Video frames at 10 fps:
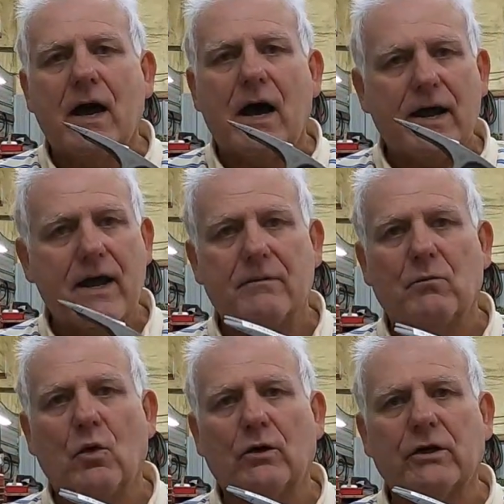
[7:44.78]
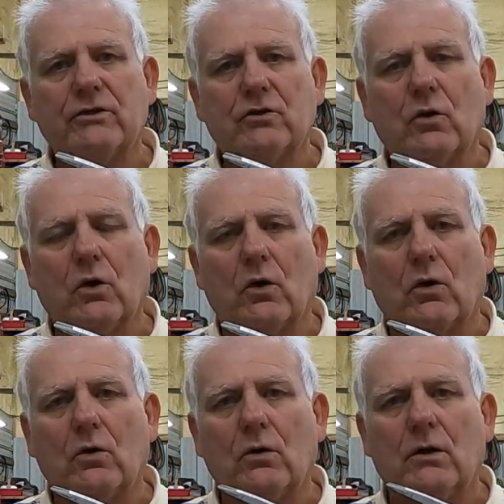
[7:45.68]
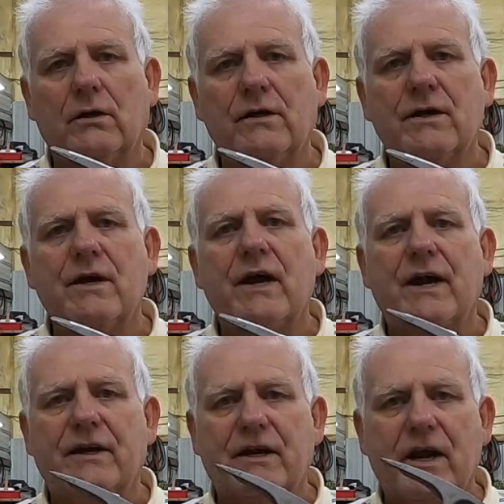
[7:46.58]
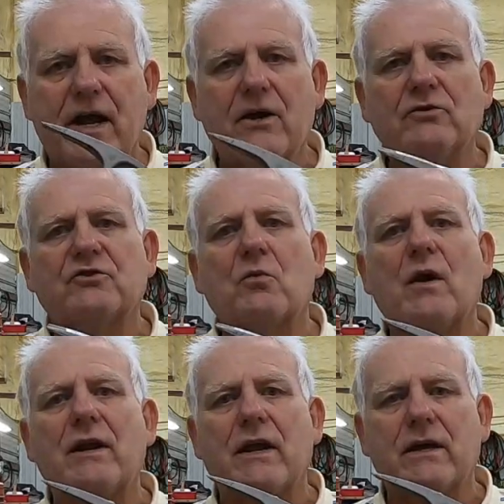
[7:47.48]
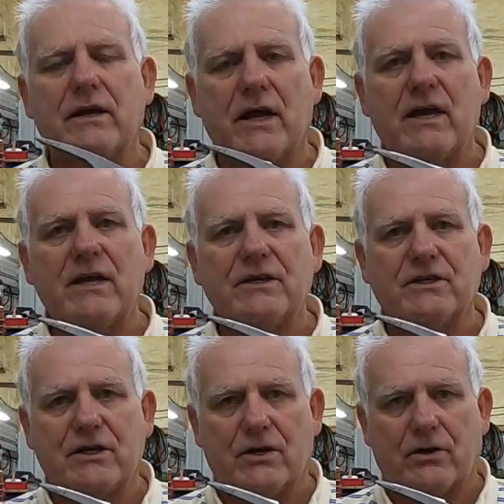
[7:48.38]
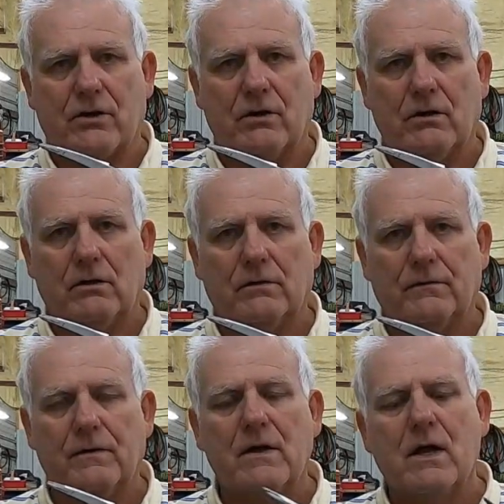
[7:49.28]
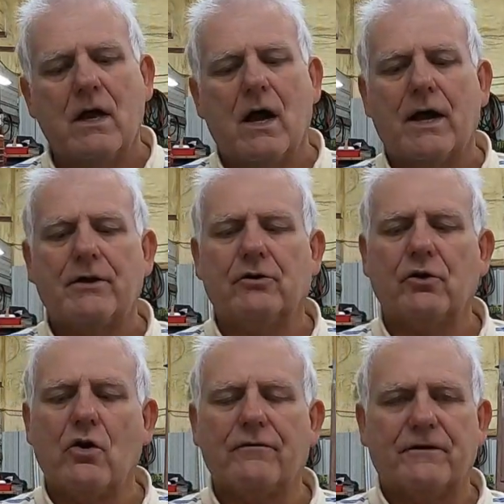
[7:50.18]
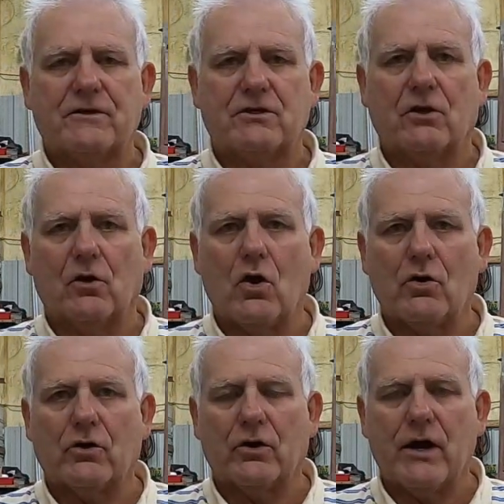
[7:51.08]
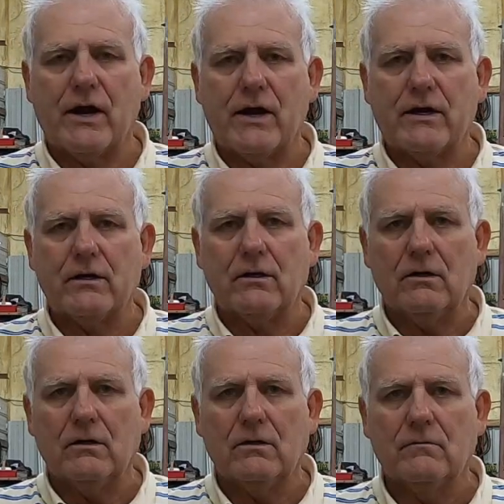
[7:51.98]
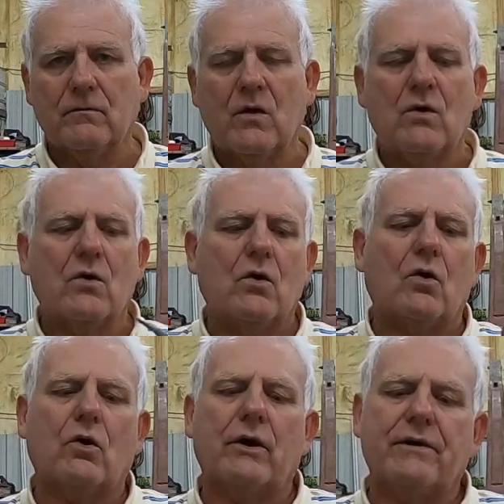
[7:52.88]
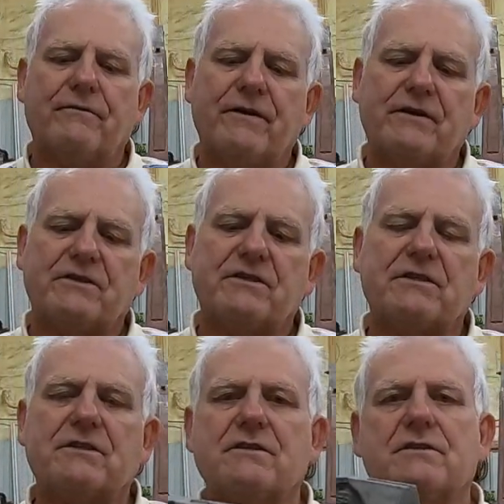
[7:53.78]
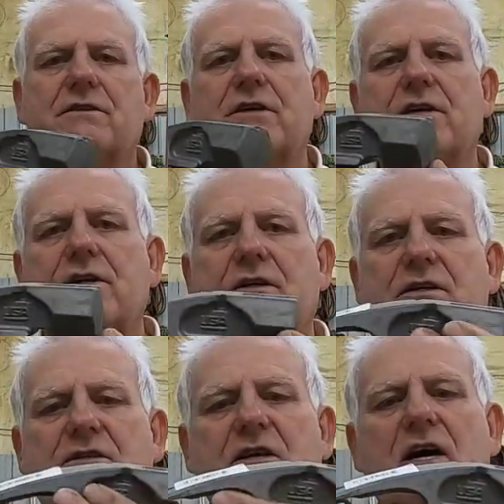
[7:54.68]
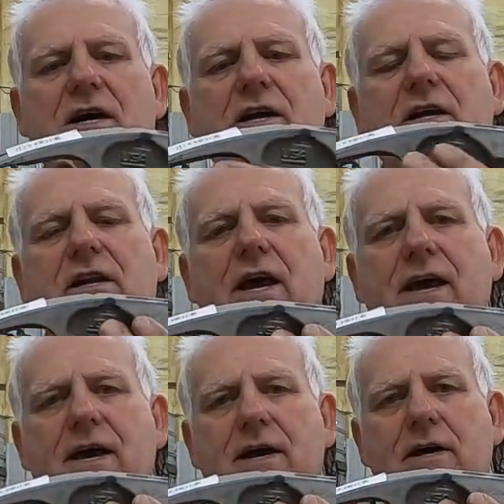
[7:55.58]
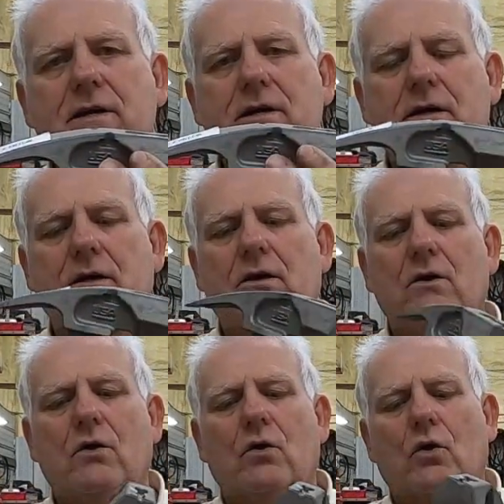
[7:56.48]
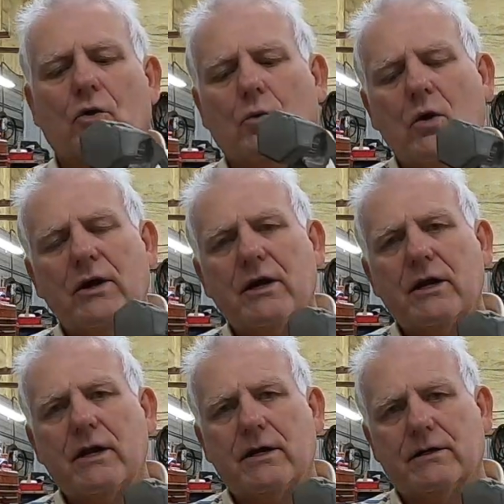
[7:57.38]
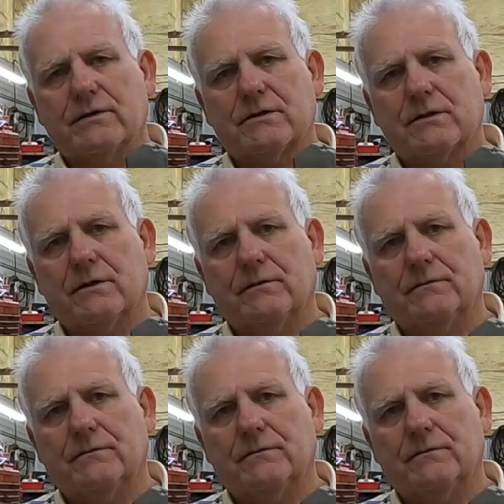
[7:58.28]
I had more control and the nails went in easier. I don't know if it's the longer handle or if it's the design in the head or what it is.